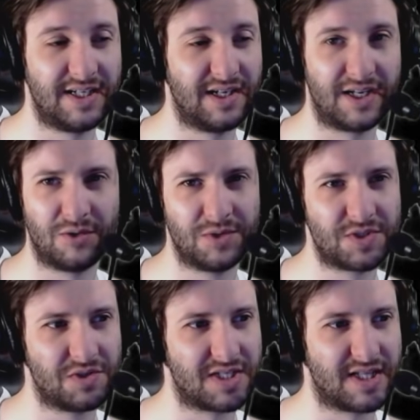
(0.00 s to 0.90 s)
and like all
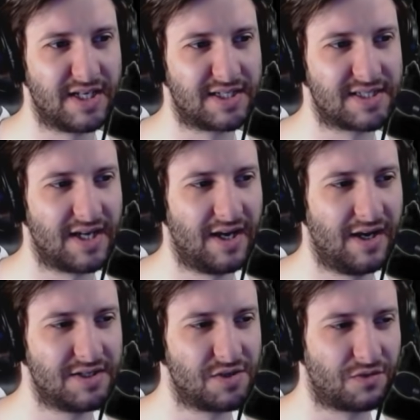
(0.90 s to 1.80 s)
sorts of things
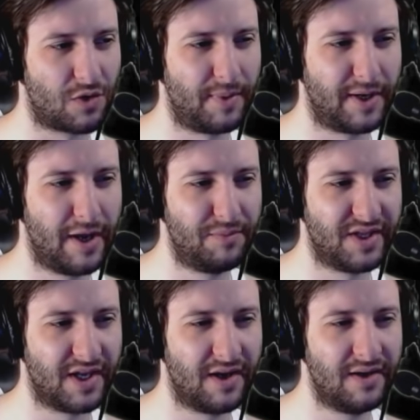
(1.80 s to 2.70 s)
are sort of cropping up
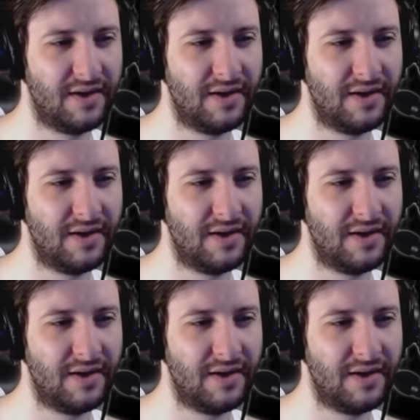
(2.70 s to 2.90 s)
that are.